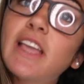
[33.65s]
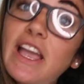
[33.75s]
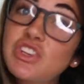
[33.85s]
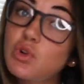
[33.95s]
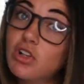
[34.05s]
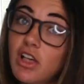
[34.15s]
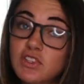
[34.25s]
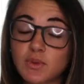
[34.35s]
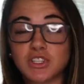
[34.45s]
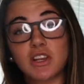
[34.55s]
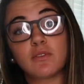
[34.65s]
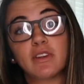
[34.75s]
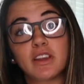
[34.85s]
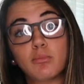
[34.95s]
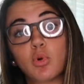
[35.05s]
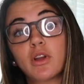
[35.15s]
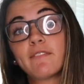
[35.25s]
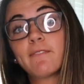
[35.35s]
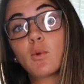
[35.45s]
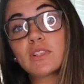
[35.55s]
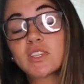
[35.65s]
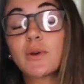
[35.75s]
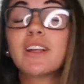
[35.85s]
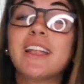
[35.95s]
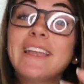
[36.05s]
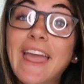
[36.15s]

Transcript: casual clothes, which are very important for what's going on